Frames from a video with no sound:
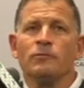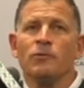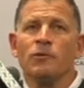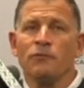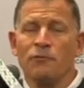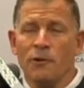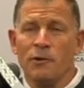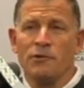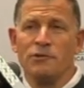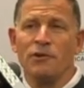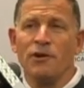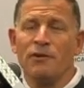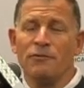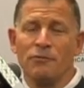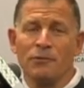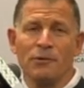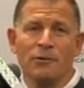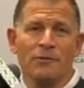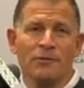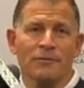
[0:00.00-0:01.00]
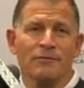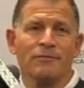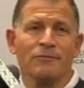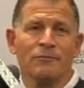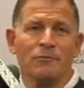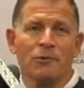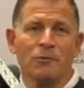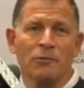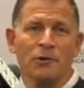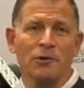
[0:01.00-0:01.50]
Well, first off, we're
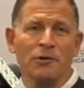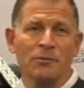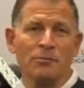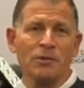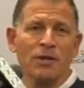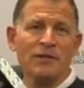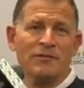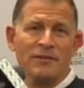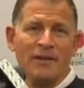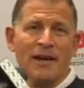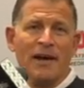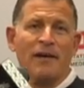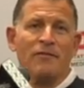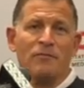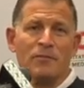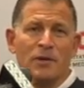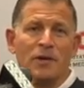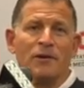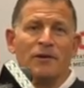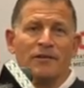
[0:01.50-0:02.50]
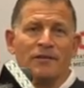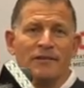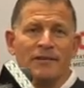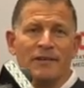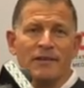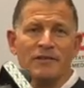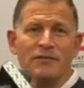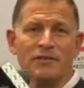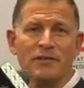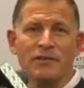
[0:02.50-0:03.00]
really blessed to have him here.
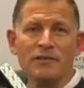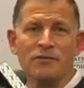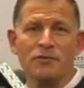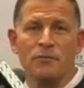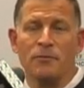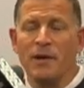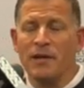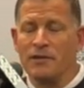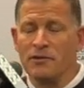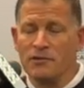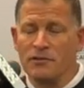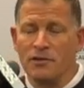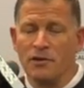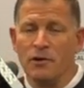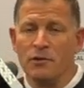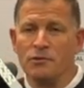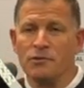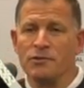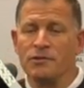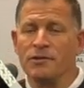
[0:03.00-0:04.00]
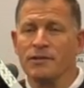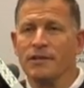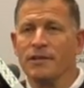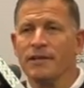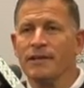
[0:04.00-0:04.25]
He's a tremendous coach.